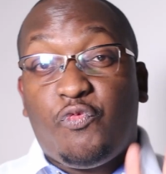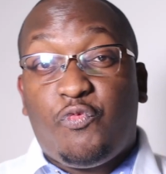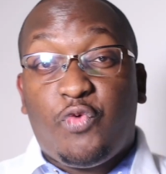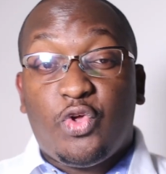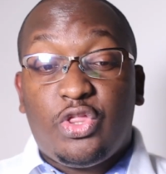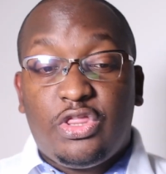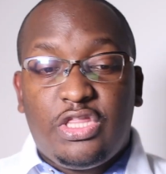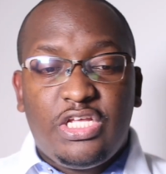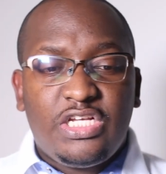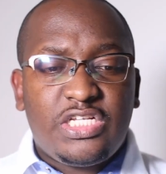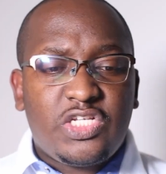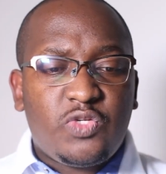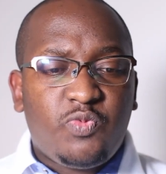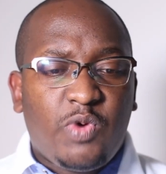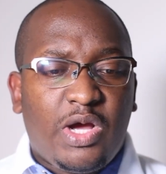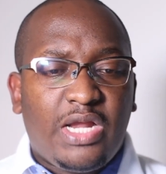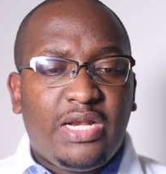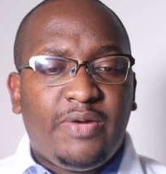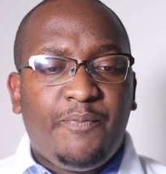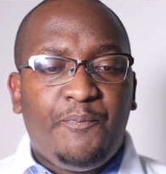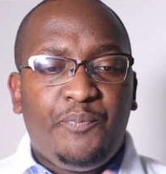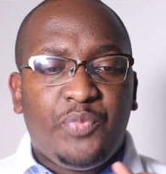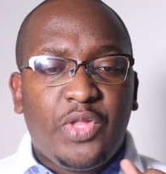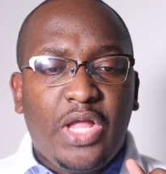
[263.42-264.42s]
for this
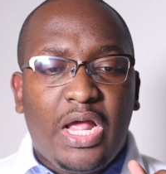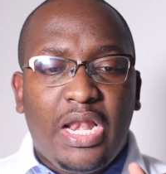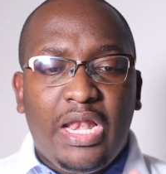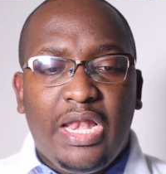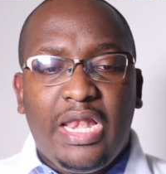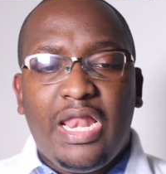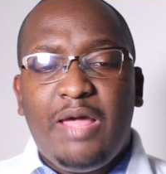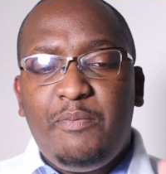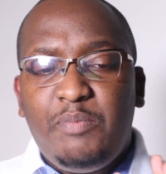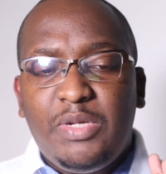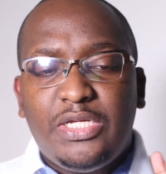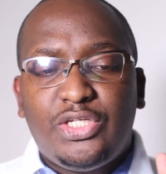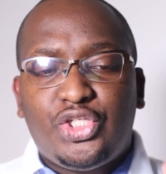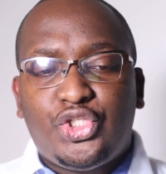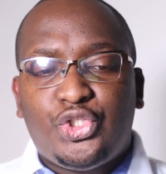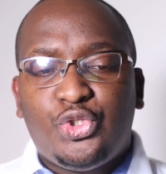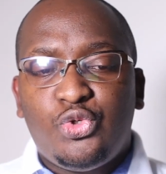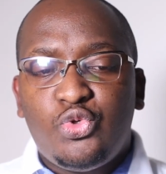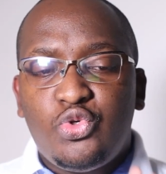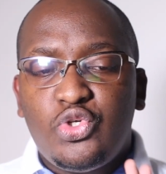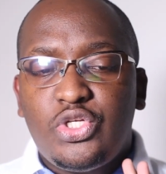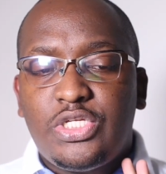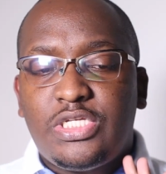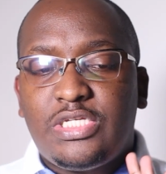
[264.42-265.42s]
one, let me
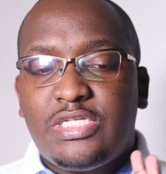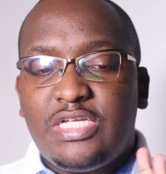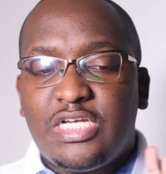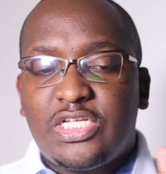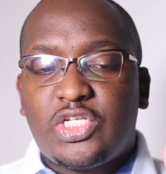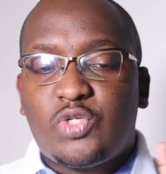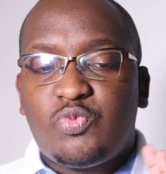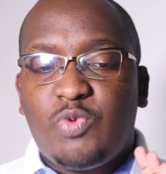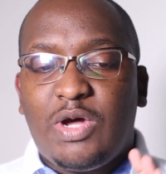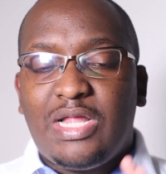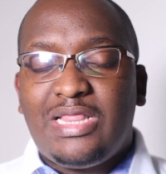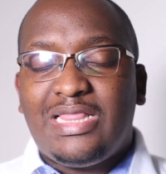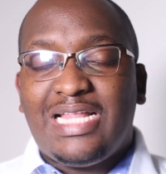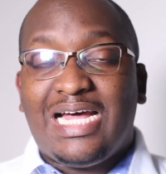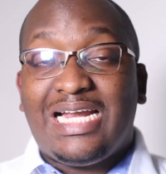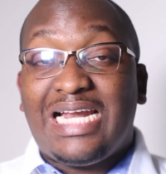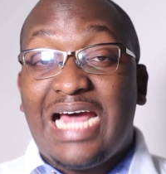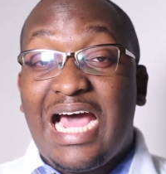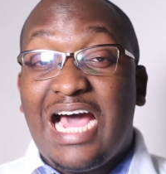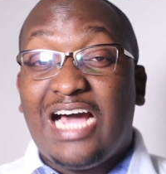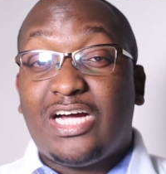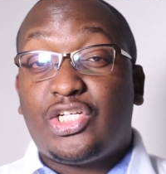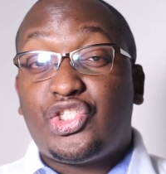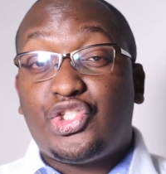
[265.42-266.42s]
choose this one
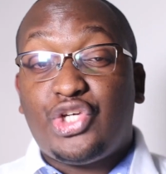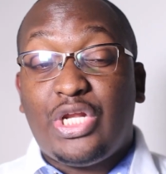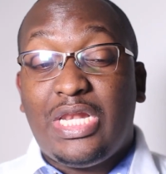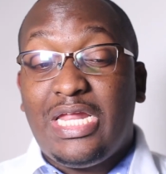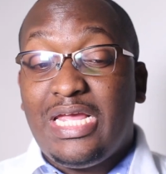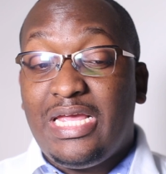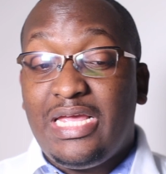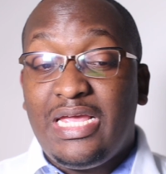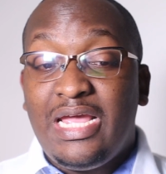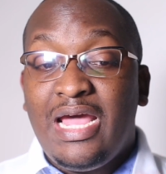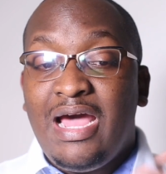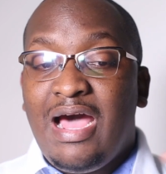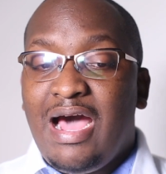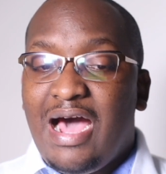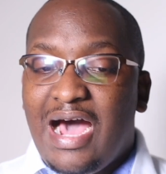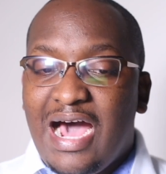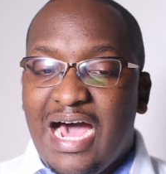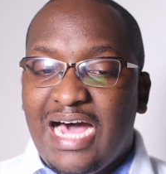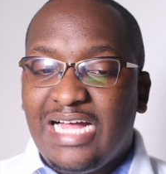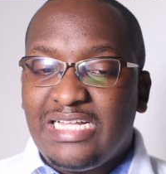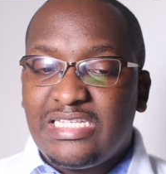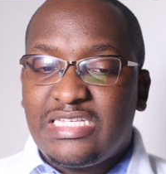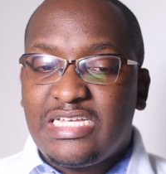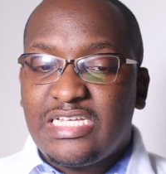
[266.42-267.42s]
that actually
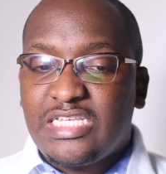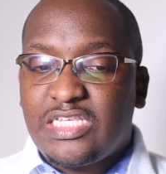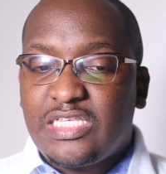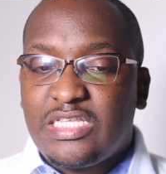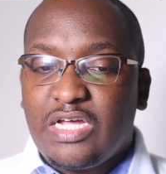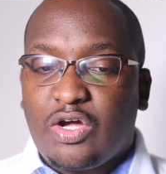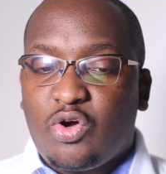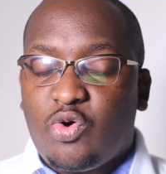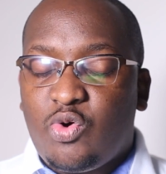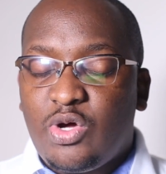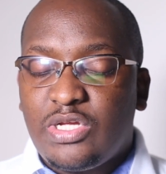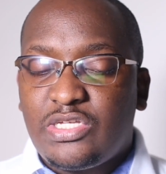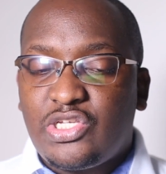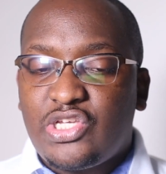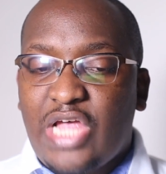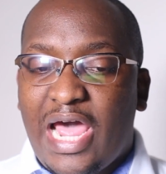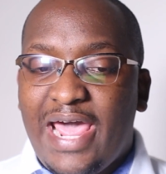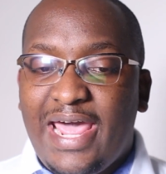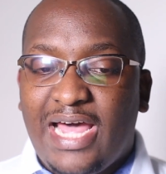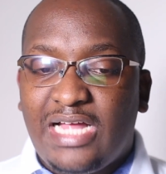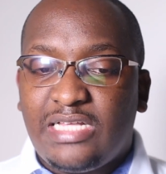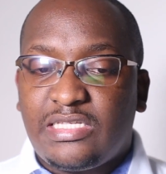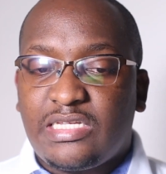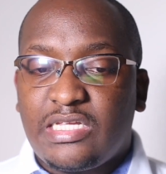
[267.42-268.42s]
answers the question.
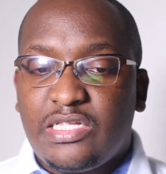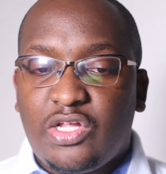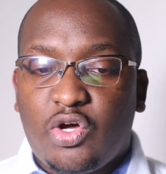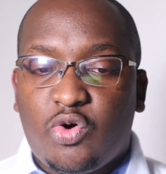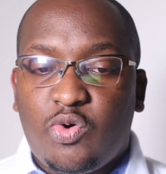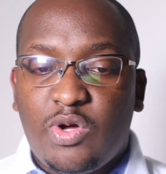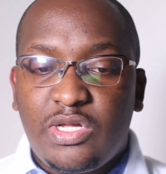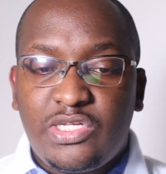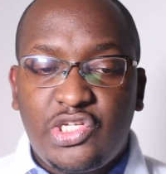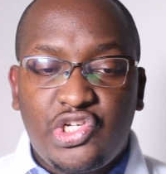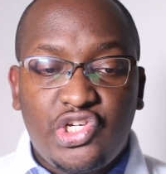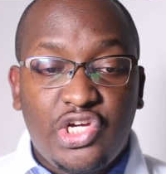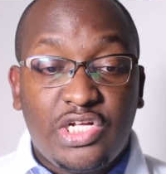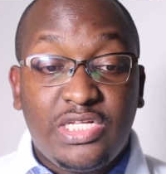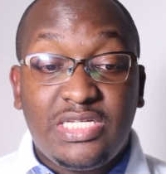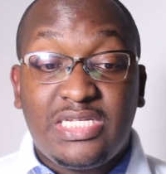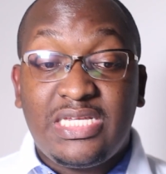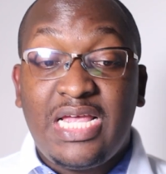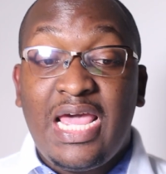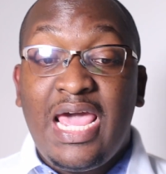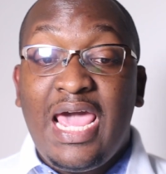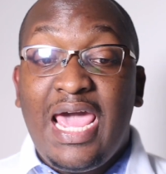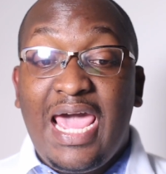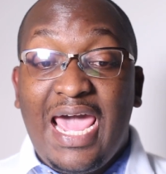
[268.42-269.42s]
I answer the
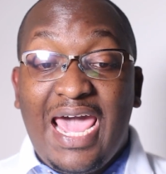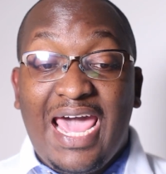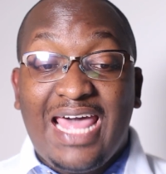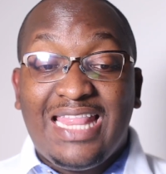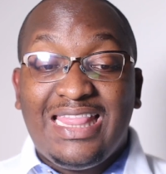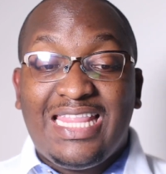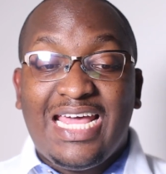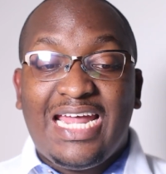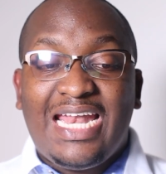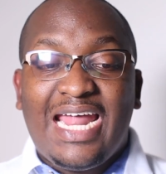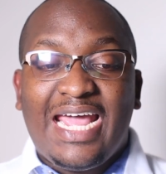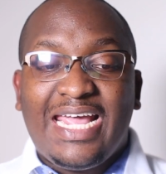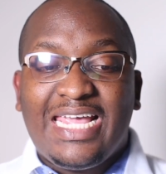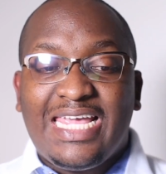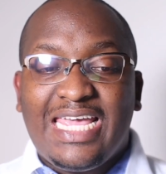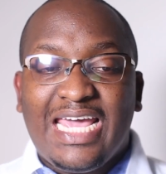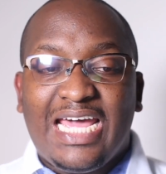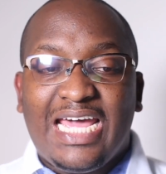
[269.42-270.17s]
questions and then I